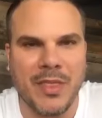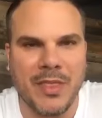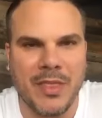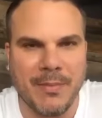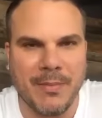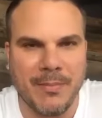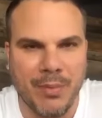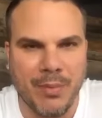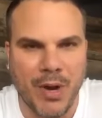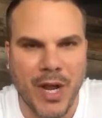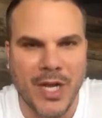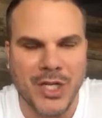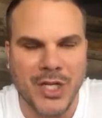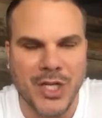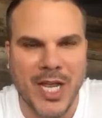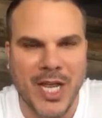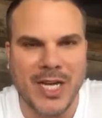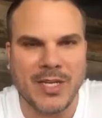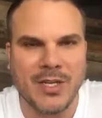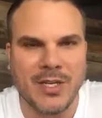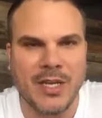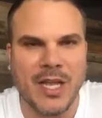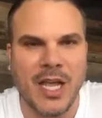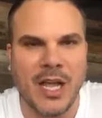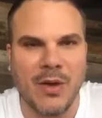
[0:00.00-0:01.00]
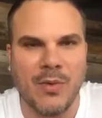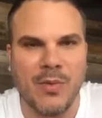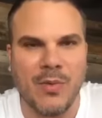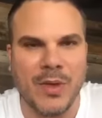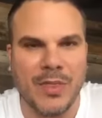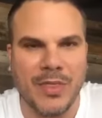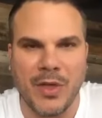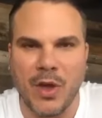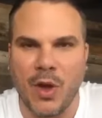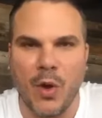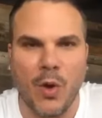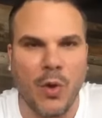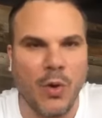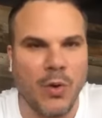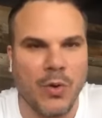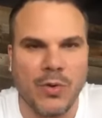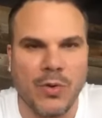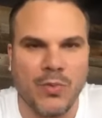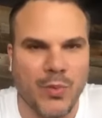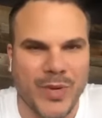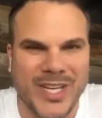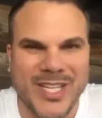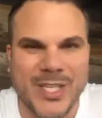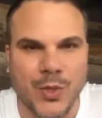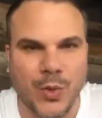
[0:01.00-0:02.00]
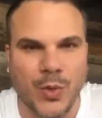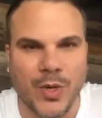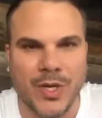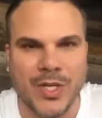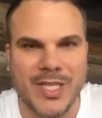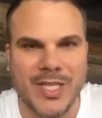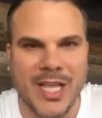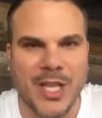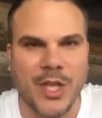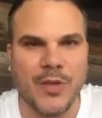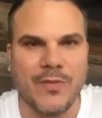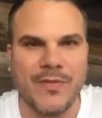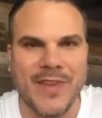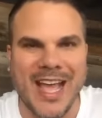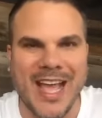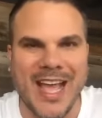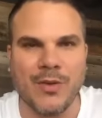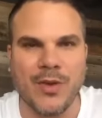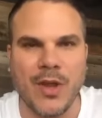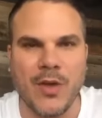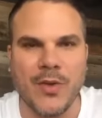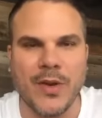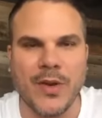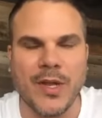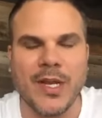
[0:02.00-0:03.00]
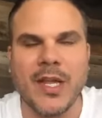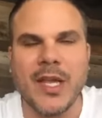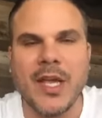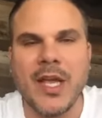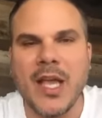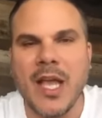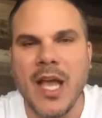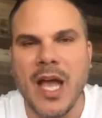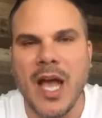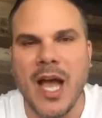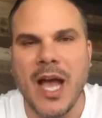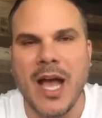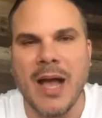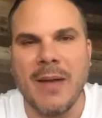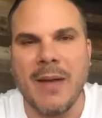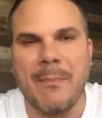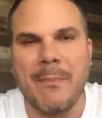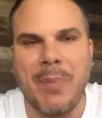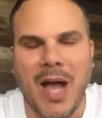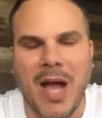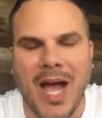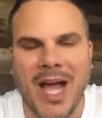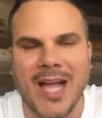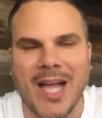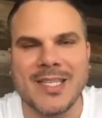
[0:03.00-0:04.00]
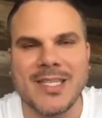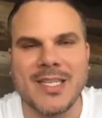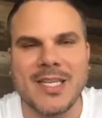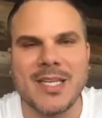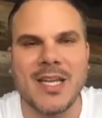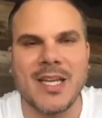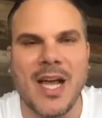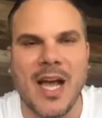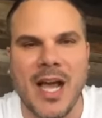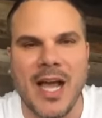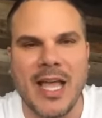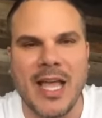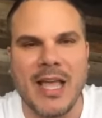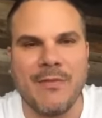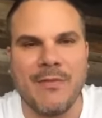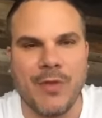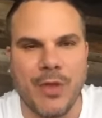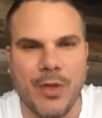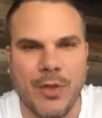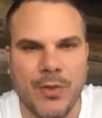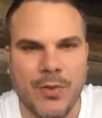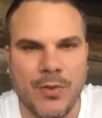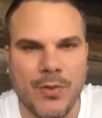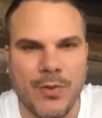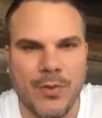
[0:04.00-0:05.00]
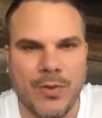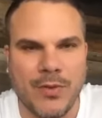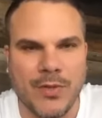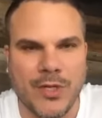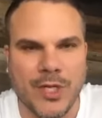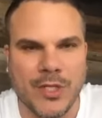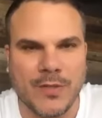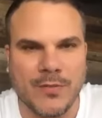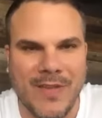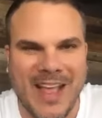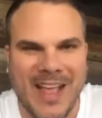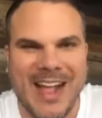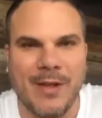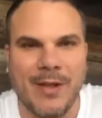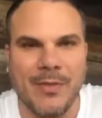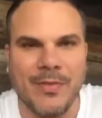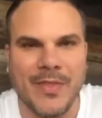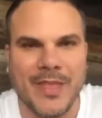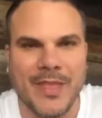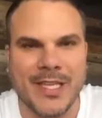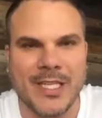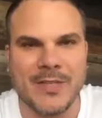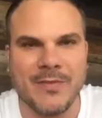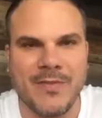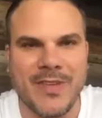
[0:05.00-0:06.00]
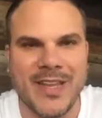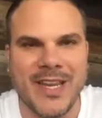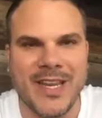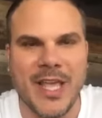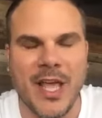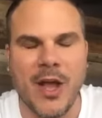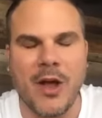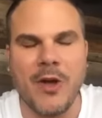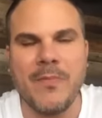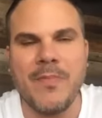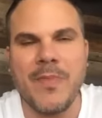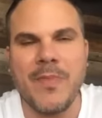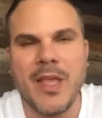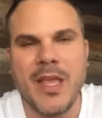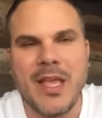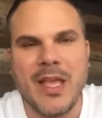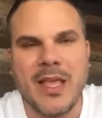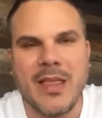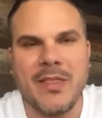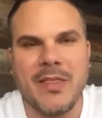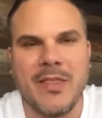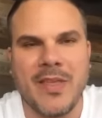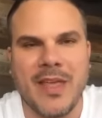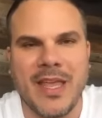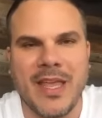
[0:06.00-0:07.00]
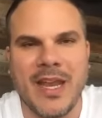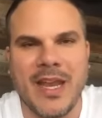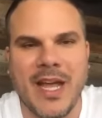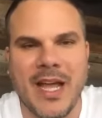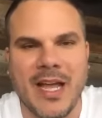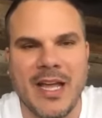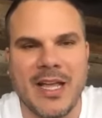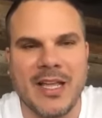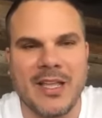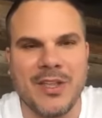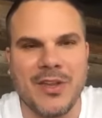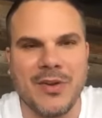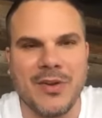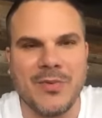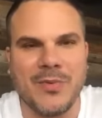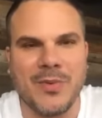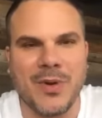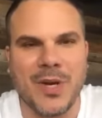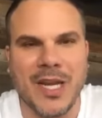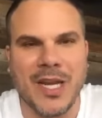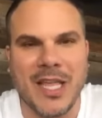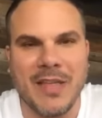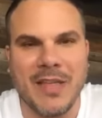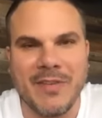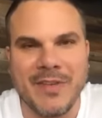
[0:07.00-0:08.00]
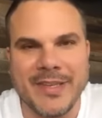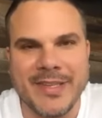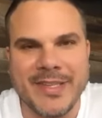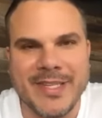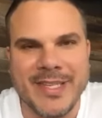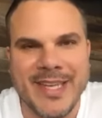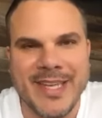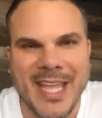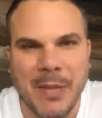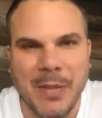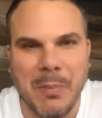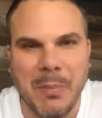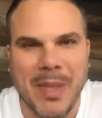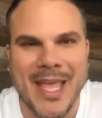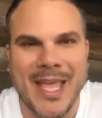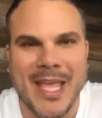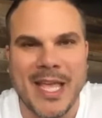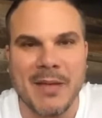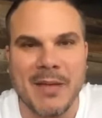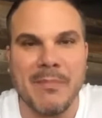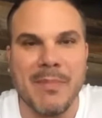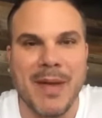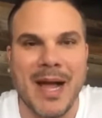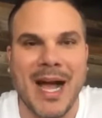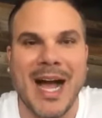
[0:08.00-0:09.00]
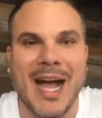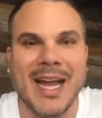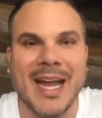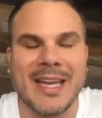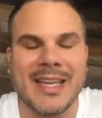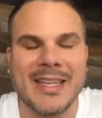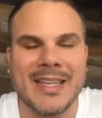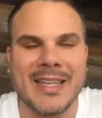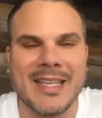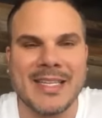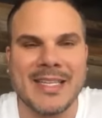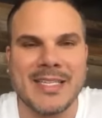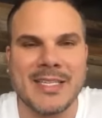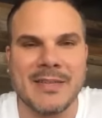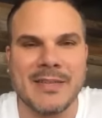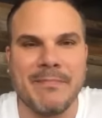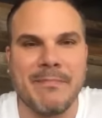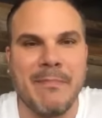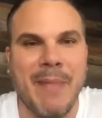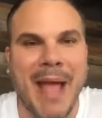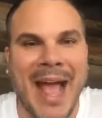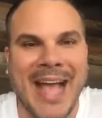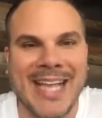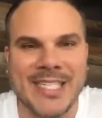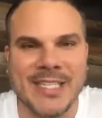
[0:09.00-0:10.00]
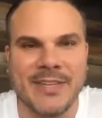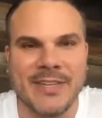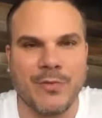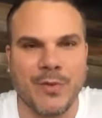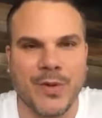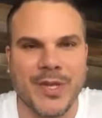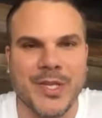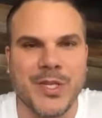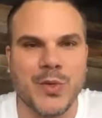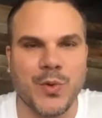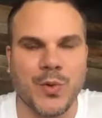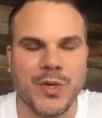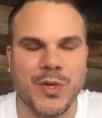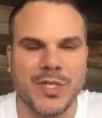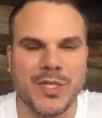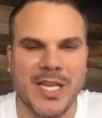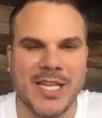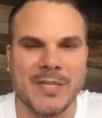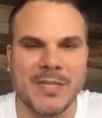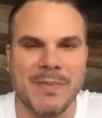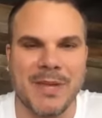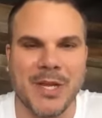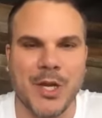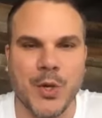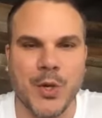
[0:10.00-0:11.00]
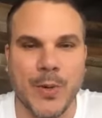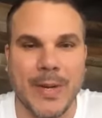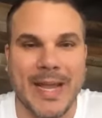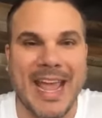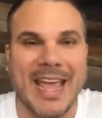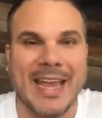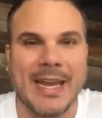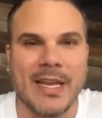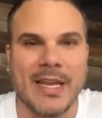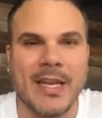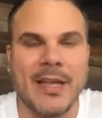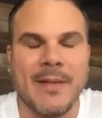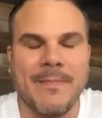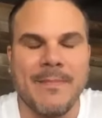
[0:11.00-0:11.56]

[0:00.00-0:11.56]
the project, uh, with the whole resource that you downloaded. Uh, but uh, if you just found this video, then uh, you, we're going to give you a sneak peek behind this massive resource that's been created